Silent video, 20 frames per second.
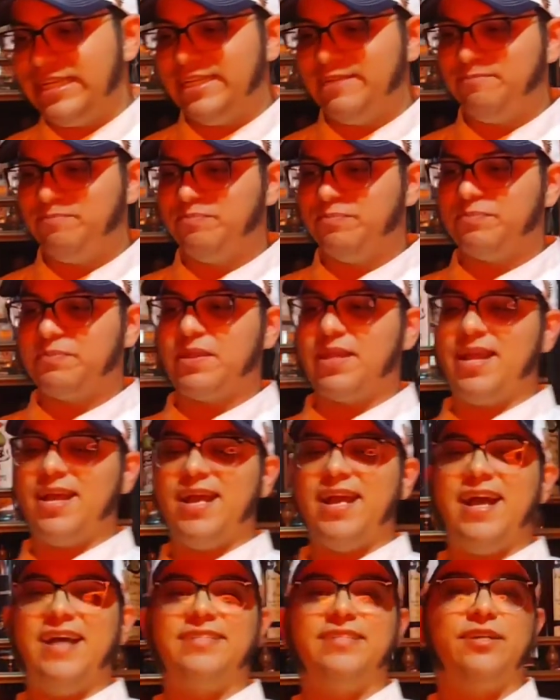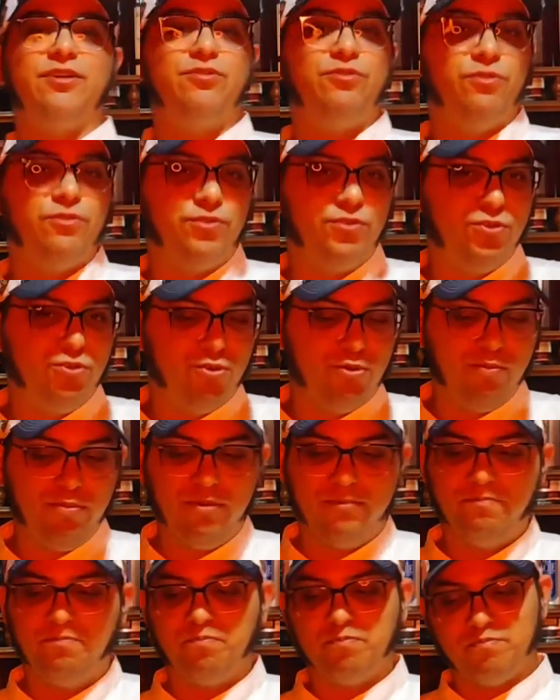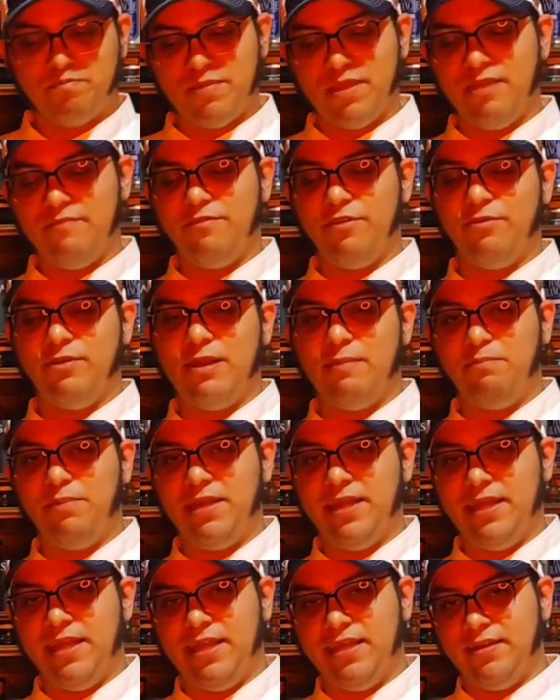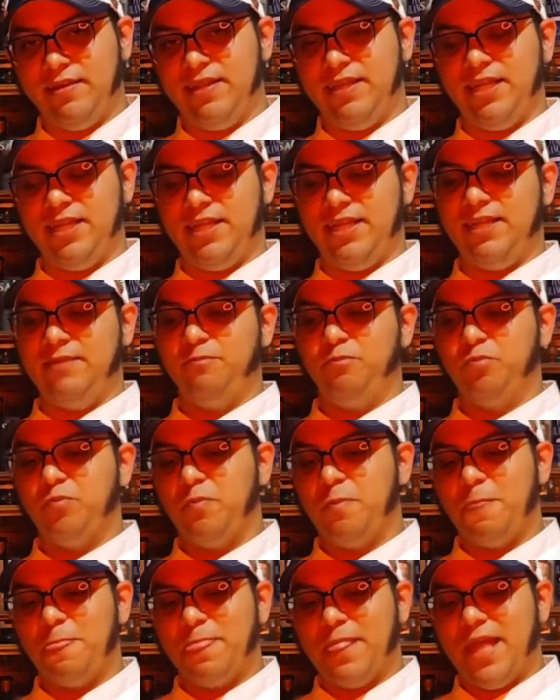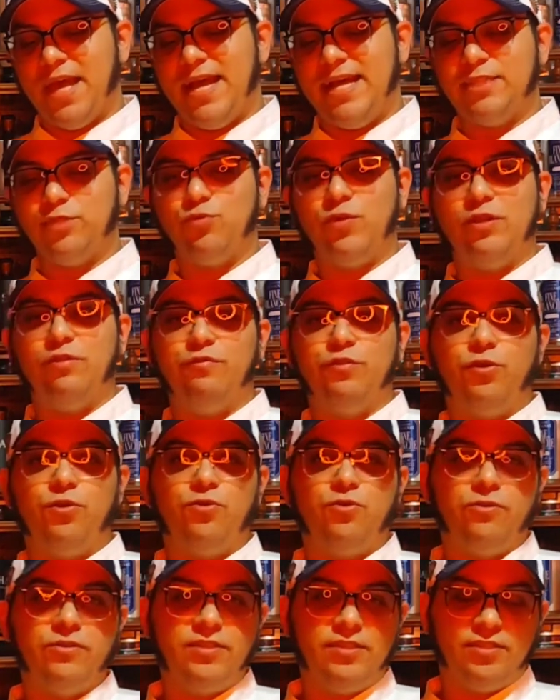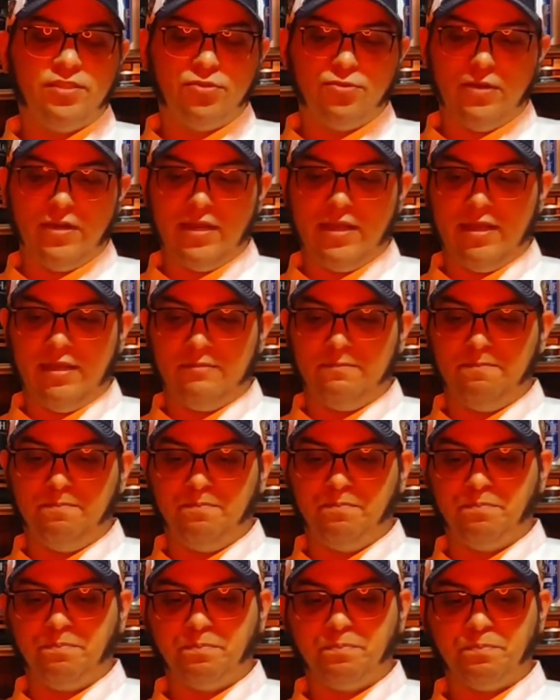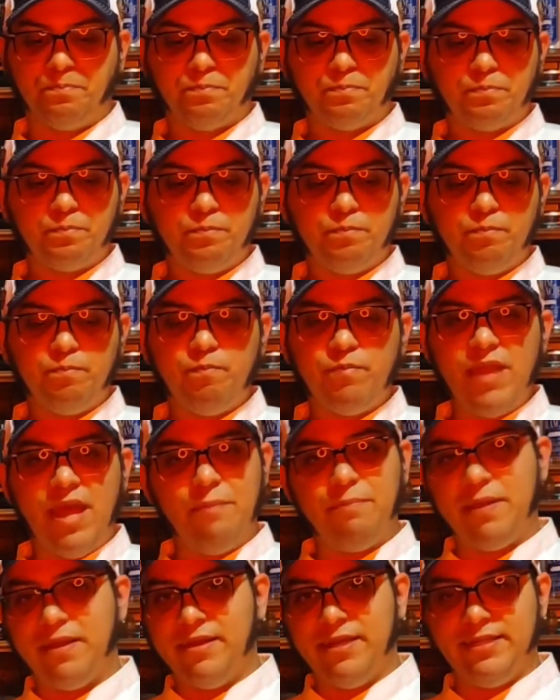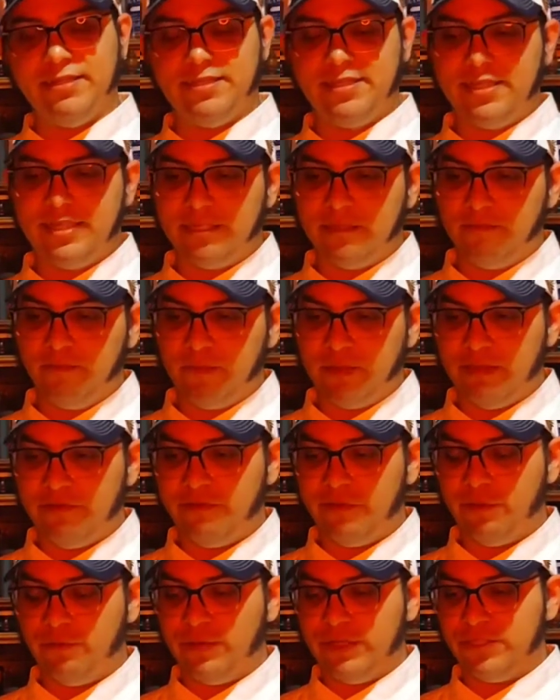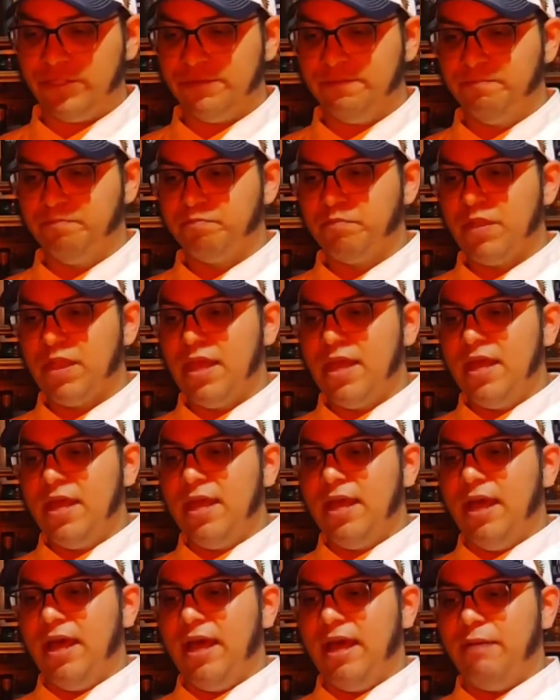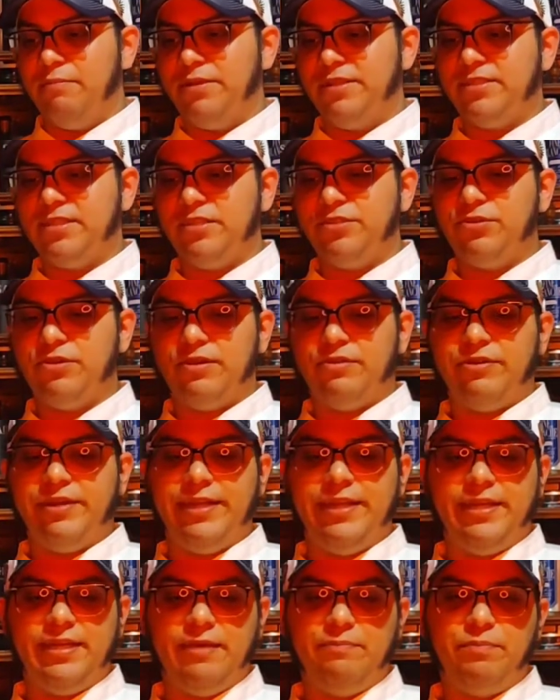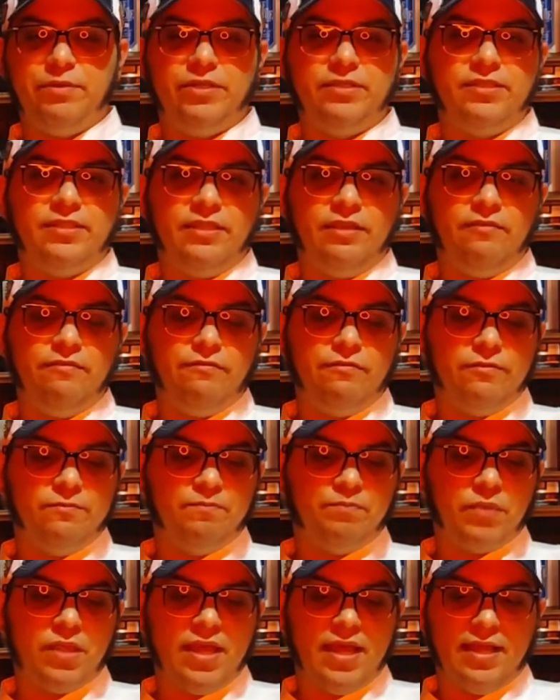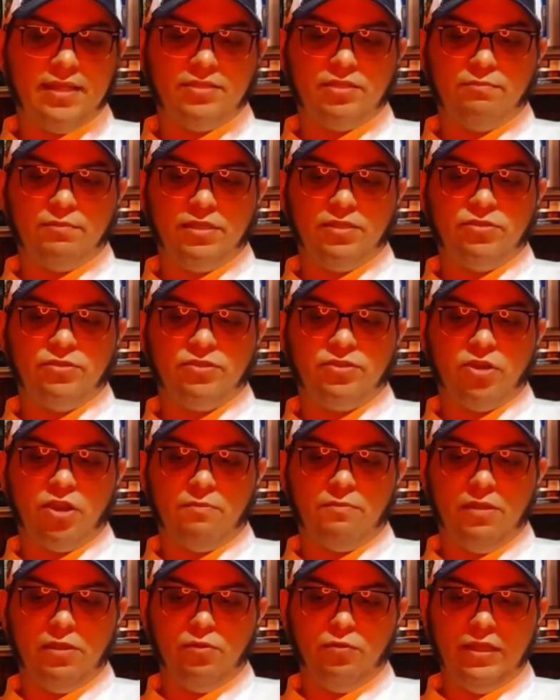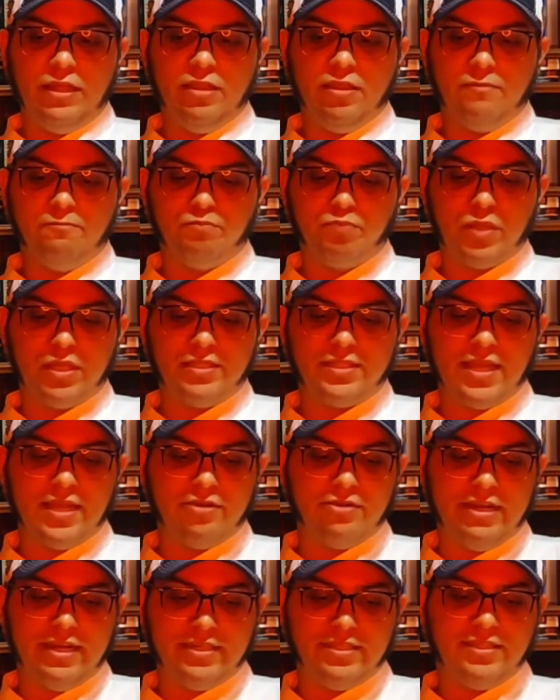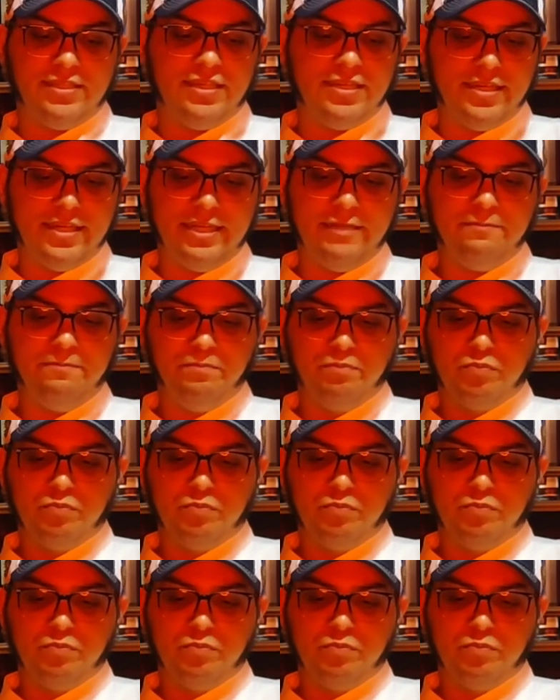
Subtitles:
it as a cold soup if you want to play it as one of your courses during a pairing dinner, if you wish. But it's also a great aperitif, something to start a meal with. It's got great acidity,